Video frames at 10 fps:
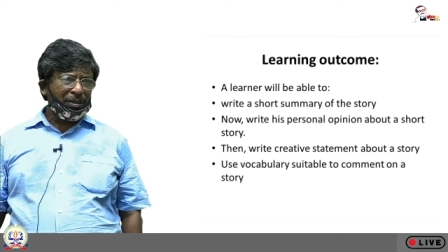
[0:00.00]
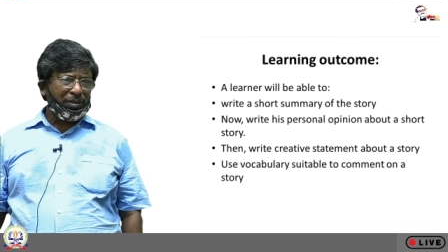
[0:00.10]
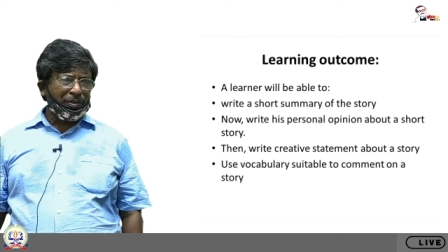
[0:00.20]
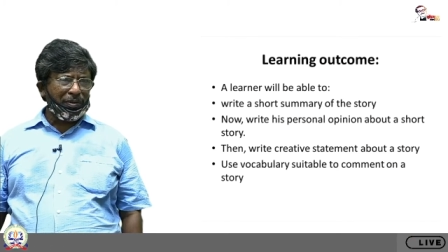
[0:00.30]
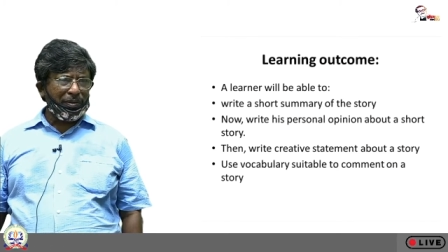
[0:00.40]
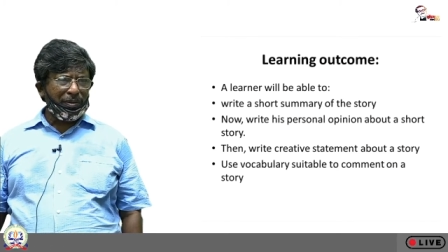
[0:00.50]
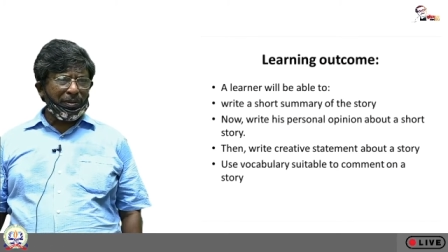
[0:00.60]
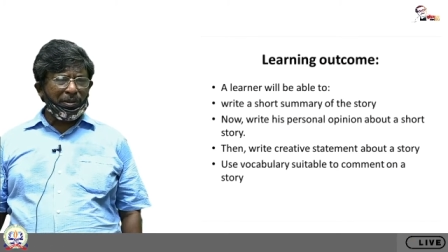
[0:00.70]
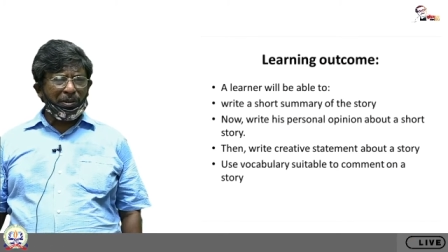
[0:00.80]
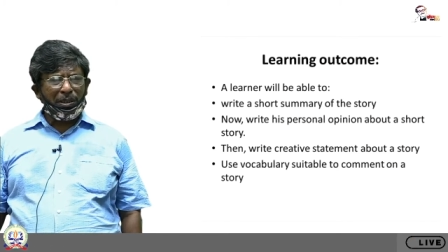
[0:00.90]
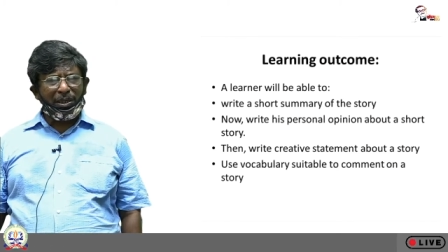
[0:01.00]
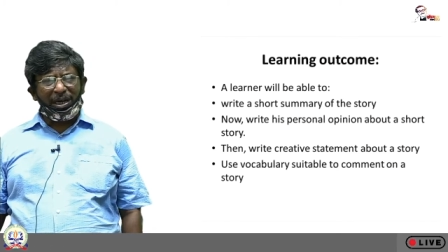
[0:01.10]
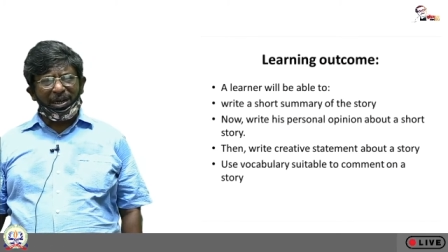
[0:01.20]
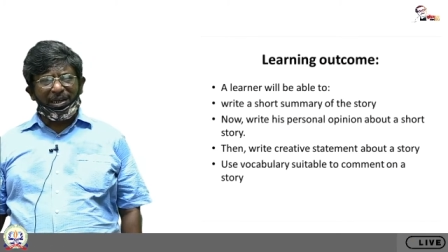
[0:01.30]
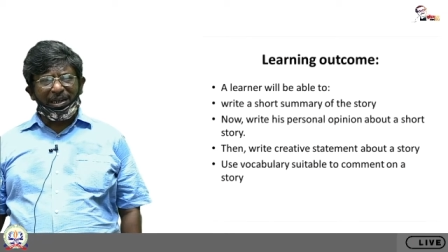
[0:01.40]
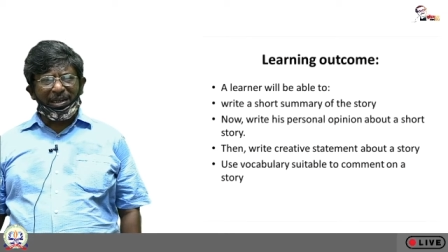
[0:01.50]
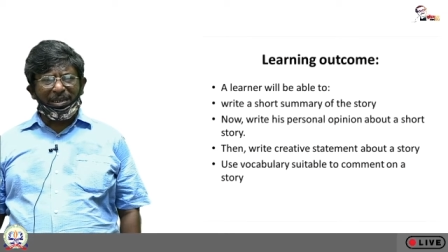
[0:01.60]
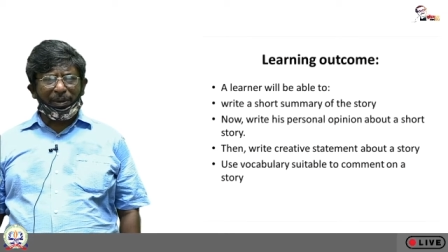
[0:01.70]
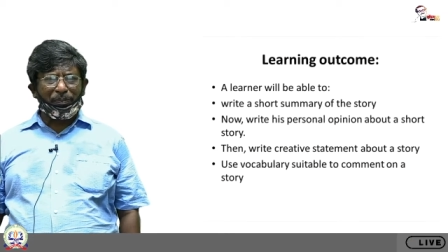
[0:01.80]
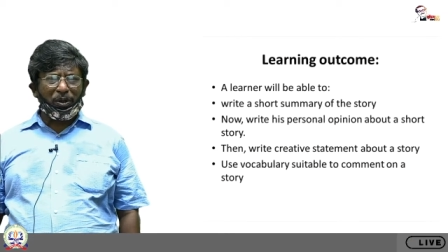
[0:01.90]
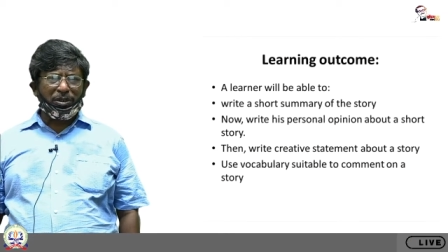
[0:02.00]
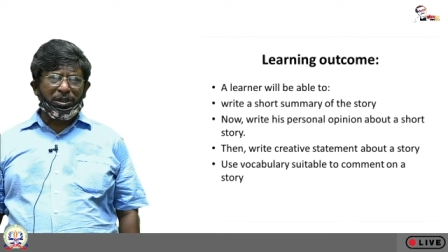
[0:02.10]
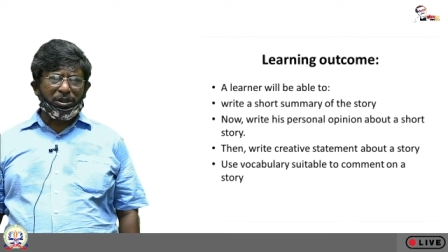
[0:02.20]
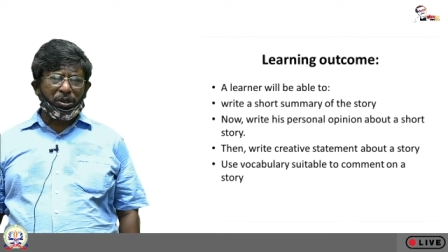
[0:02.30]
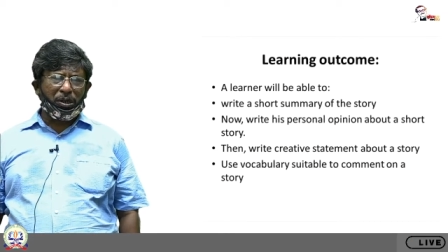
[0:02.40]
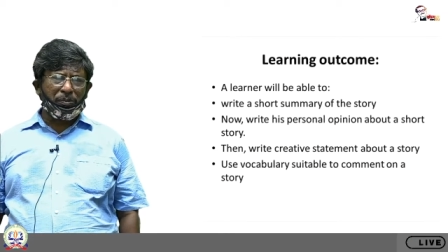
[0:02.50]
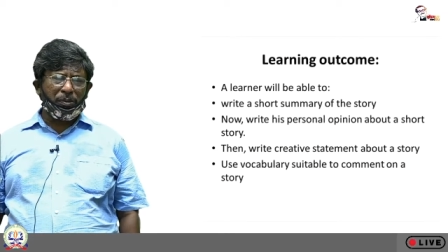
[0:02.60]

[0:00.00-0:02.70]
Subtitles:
through learning the process of